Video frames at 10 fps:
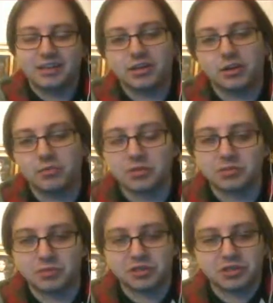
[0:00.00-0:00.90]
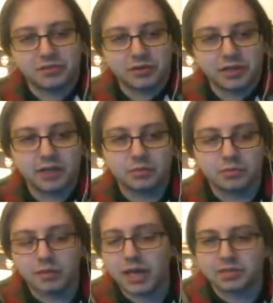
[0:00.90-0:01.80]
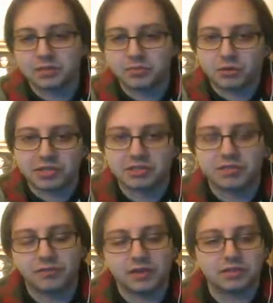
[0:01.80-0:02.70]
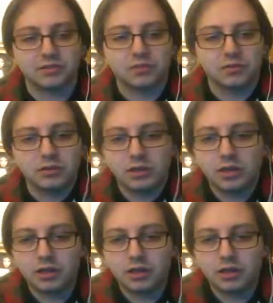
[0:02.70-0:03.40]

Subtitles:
You know, much different caliber. But yeah, it's a big wrestling festival.